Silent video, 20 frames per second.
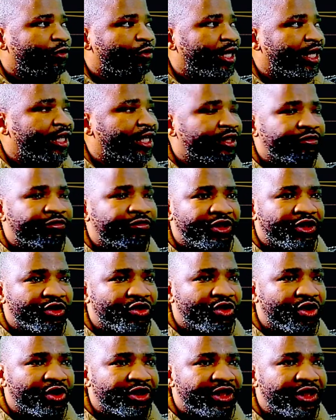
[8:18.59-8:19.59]
If it's not
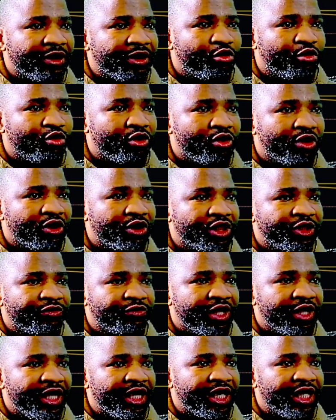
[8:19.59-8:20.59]
a bullish
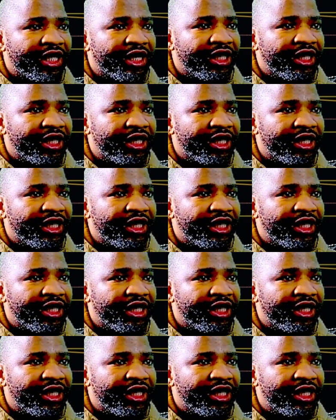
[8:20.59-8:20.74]
flag,